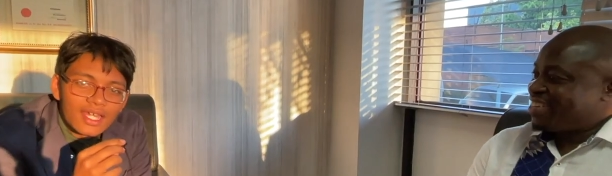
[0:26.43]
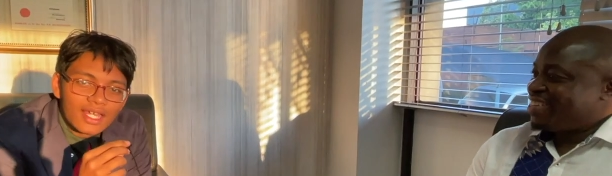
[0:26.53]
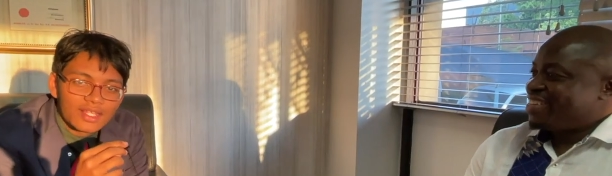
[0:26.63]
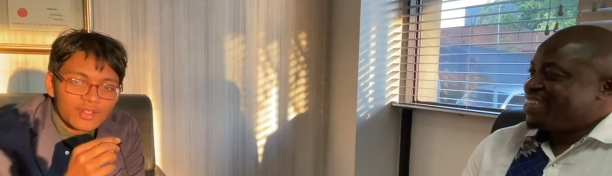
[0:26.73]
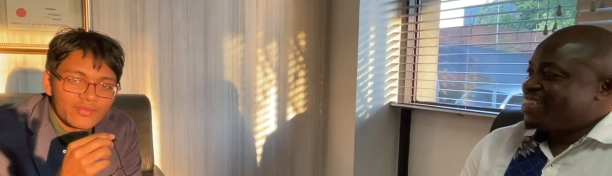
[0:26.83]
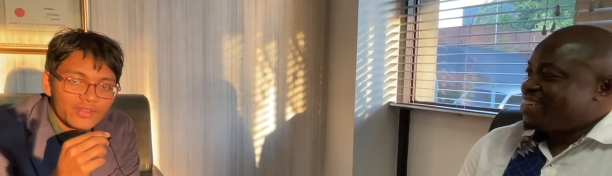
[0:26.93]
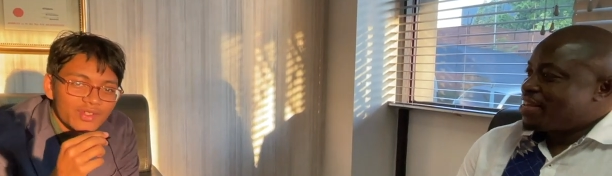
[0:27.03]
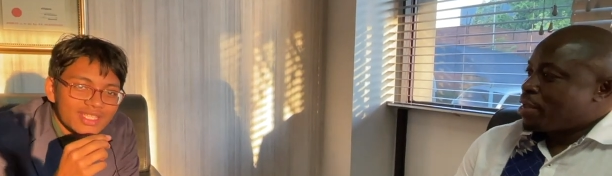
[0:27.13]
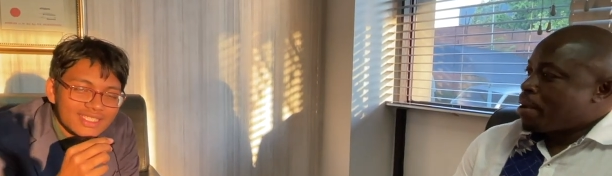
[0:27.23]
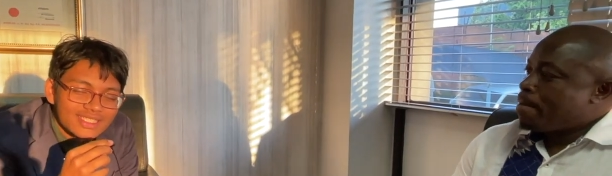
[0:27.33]
Speaker 1: Hello
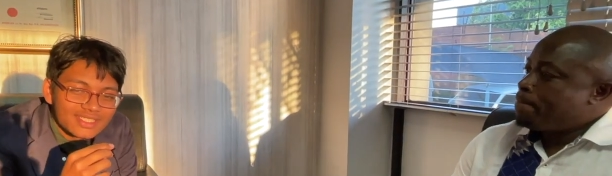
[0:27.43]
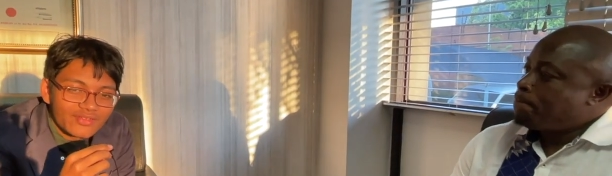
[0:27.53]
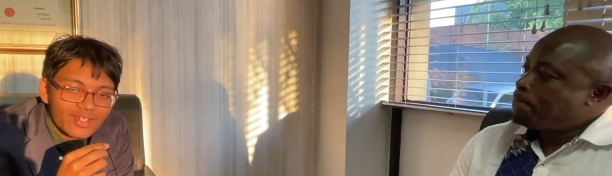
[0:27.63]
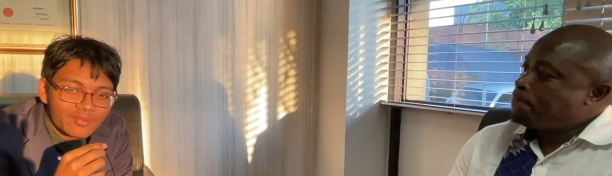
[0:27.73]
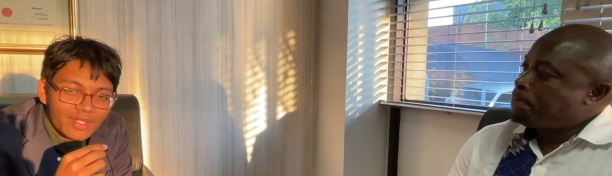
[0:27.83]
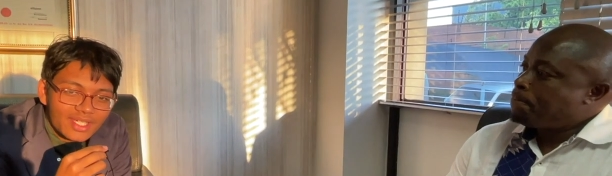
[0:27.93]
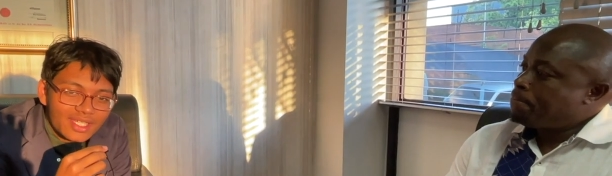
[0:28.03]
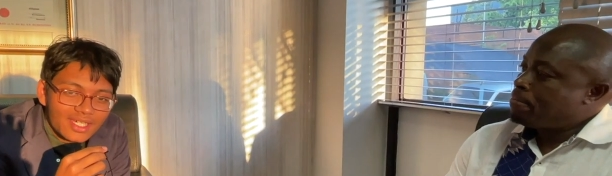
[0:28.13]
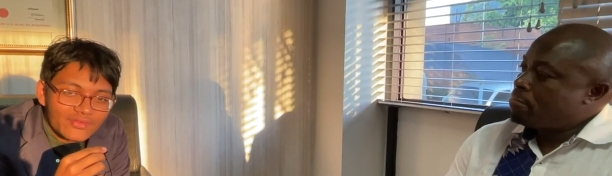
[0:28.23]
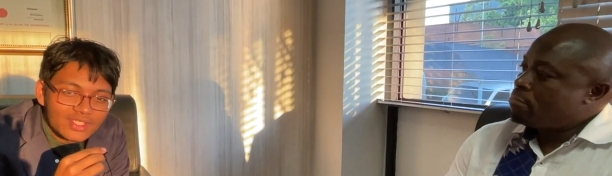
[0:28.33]
everyone, this is Rifat
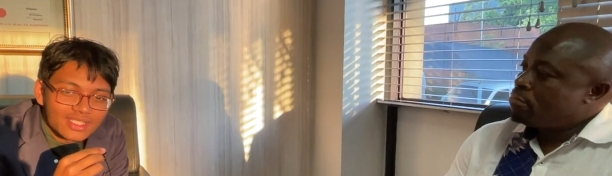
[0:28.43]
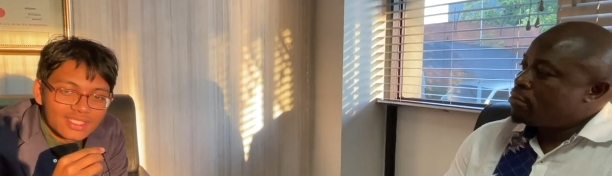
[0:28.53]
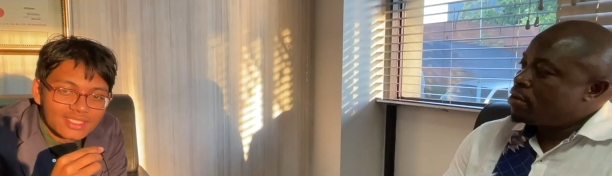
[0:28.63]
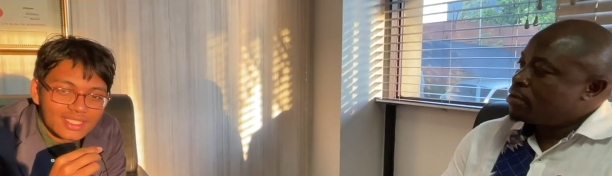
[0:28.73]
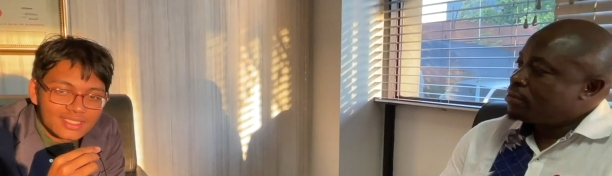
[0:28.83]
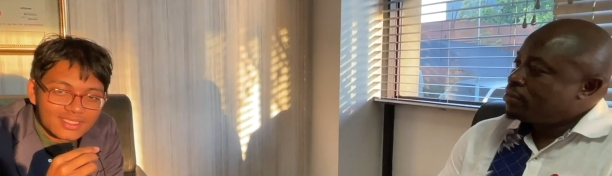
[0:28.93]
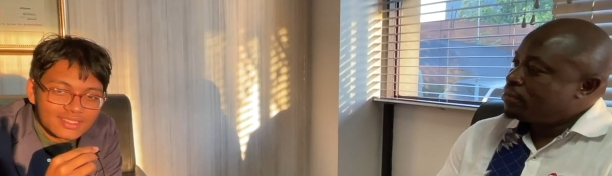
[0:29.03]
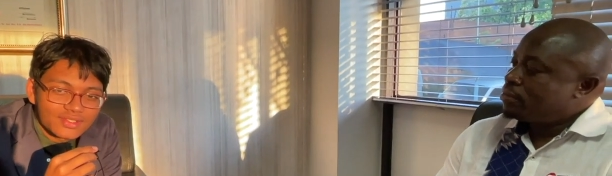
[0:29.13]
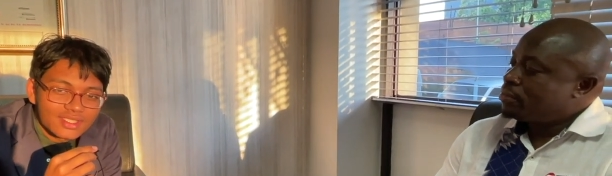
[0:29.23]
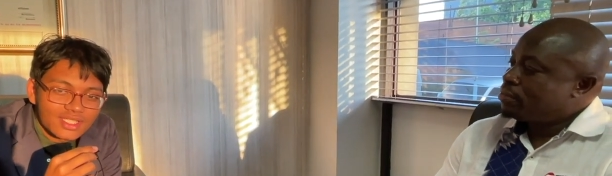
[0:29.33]
Bari, Artificial
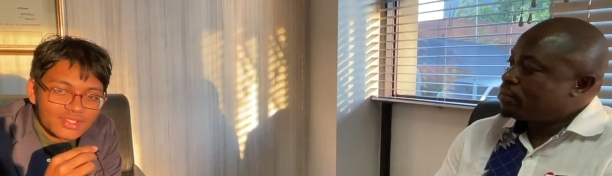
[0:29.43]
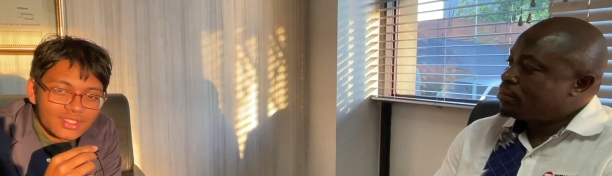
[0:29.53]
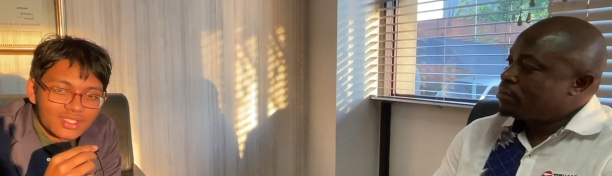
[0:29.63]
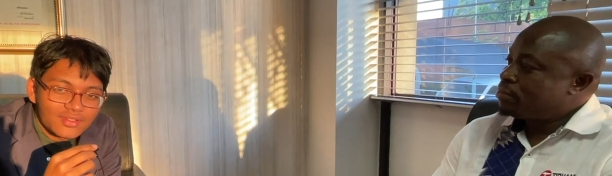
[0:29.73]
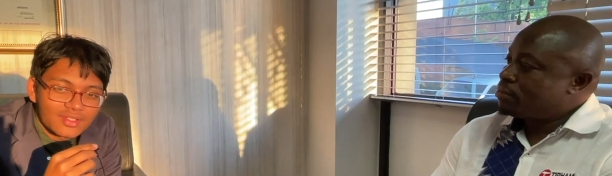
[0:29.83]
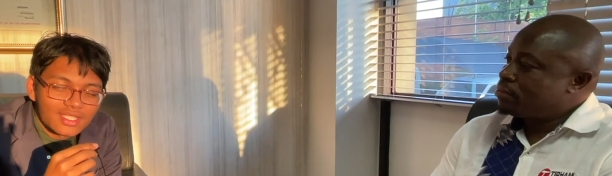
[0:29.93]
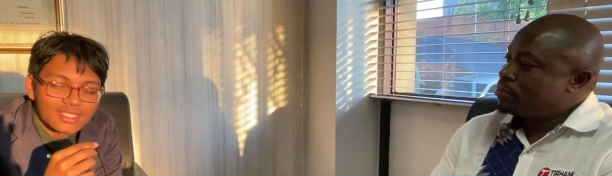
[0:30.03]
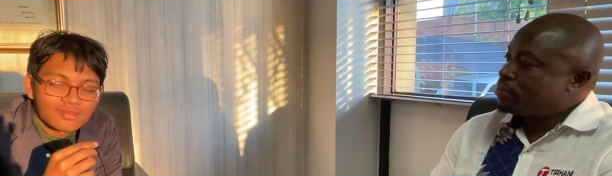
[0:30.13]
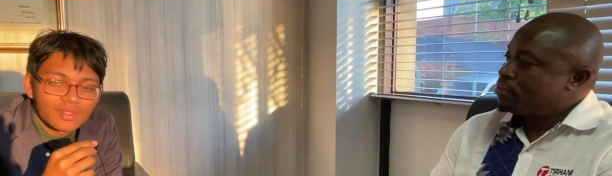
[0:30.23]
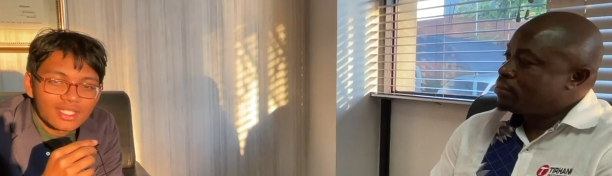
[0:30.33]
Intelligence Researcher at the
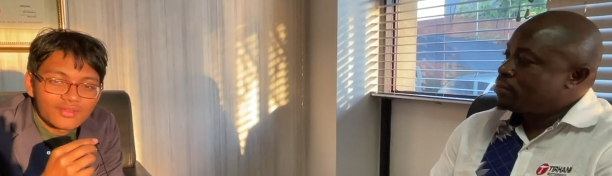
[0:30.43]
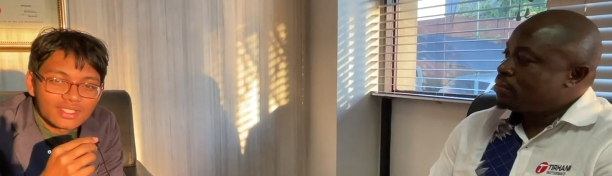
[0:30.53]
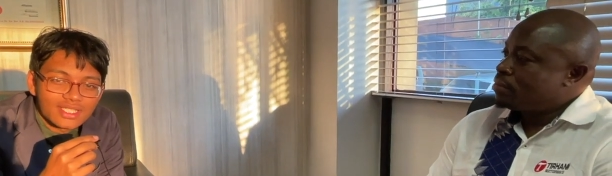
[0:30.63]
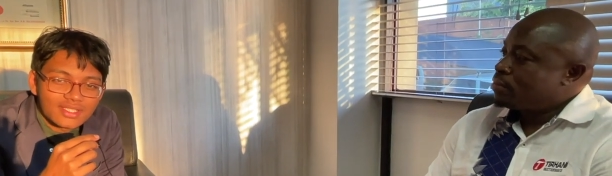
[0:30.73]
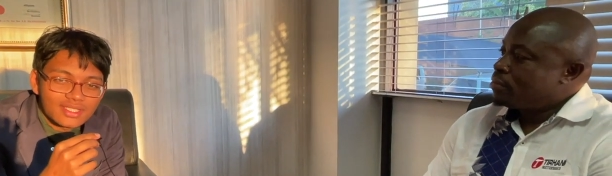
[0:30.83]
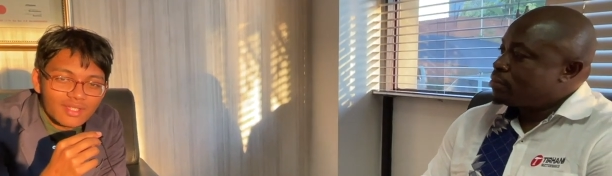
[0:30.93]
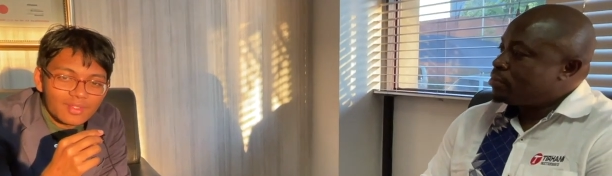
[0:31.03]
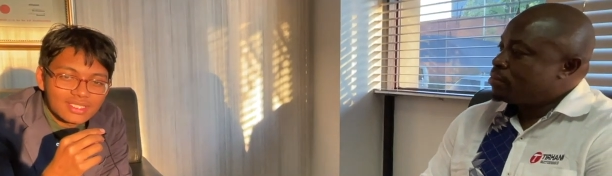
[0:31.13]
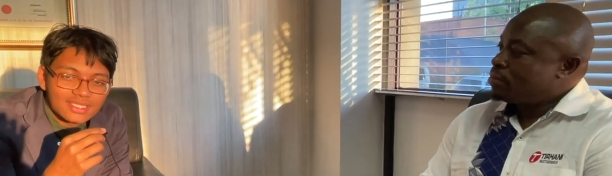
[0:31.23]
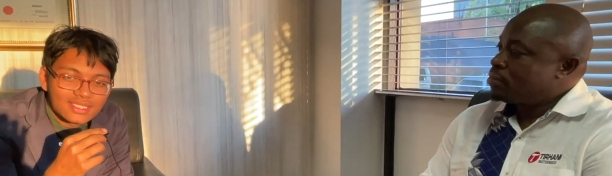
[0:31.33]
Condensed Matter Research Lab
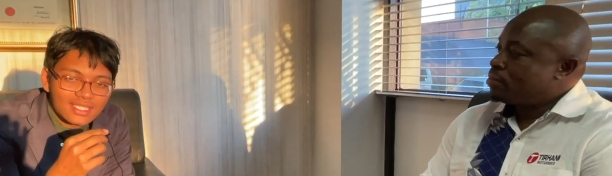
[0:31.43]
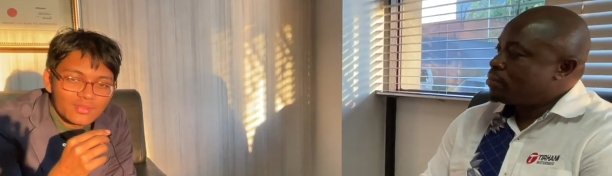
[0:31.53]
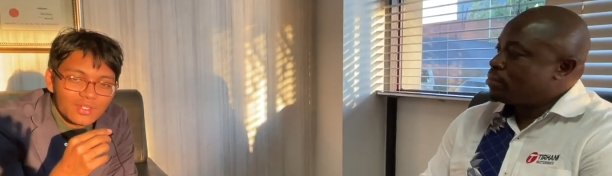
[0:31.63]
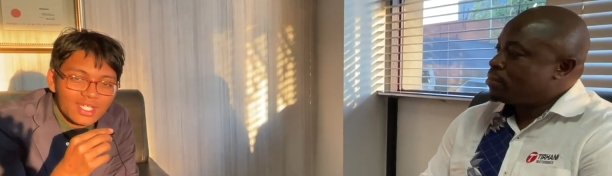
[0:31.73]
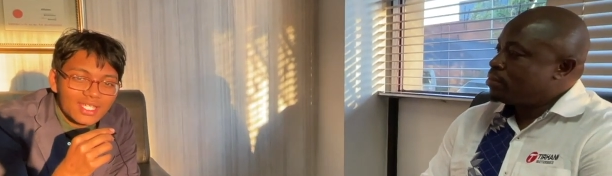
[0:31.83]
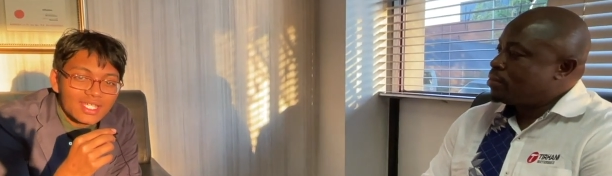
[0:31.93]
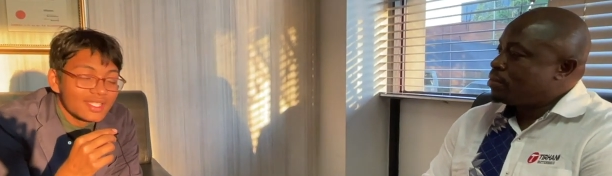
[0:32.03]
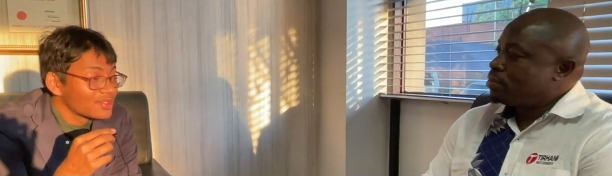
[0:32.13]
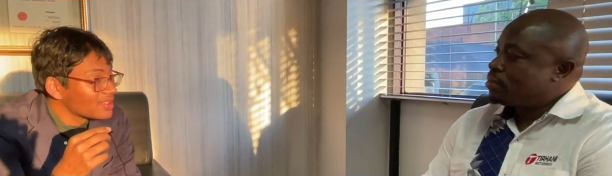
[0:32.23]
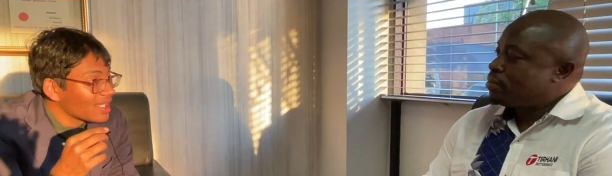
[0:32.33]
at C C N Y.
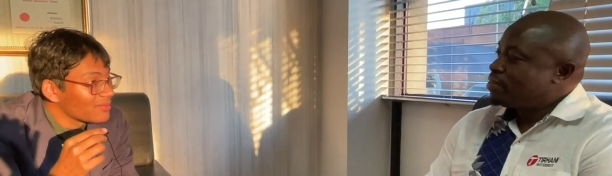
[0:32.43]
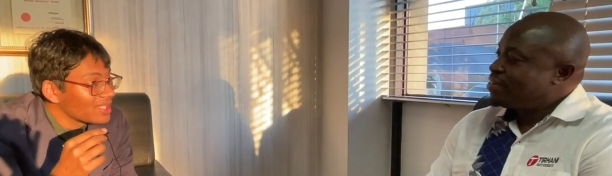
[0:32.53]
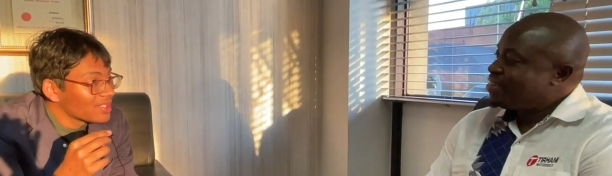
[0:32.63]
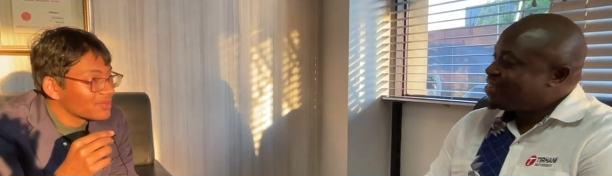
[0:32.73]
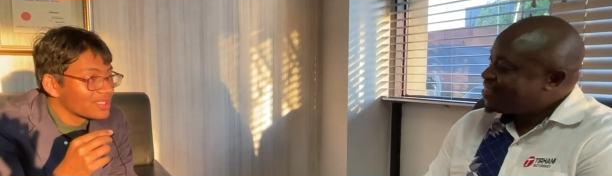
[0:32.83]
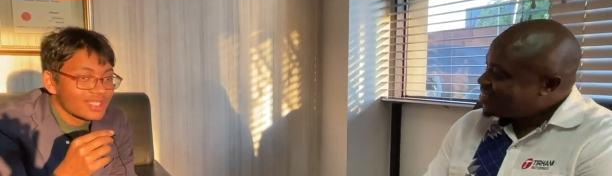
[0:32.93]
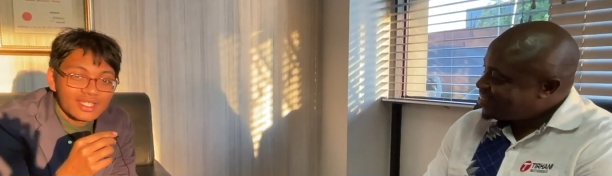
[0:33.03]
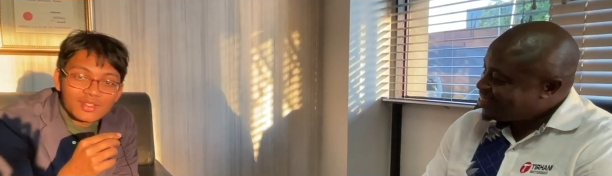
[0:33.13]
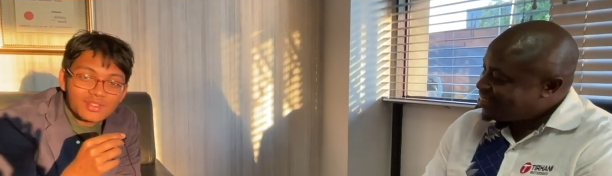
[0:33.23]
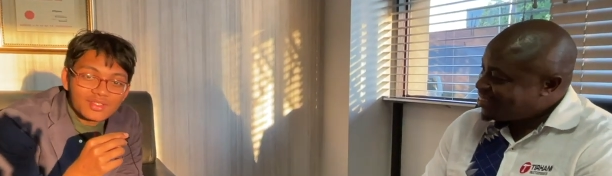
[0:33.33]
Today I'm here with uh,
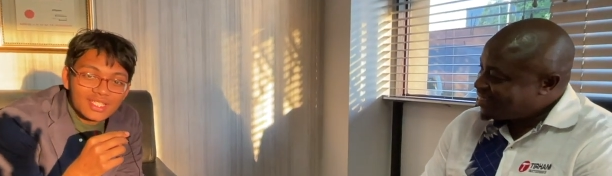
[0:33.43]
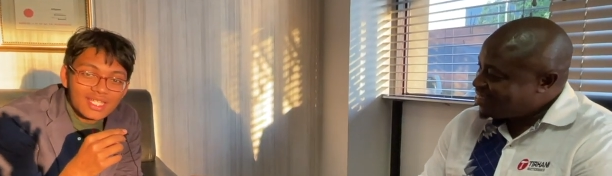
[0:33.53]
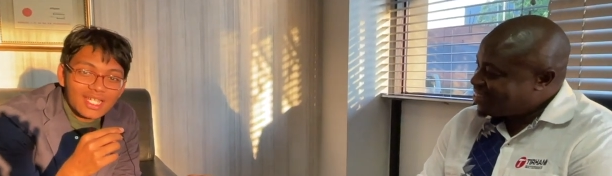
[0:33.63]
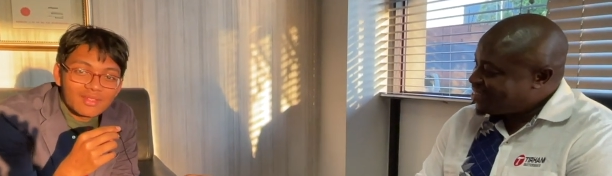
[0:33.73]
Doctor Tirhani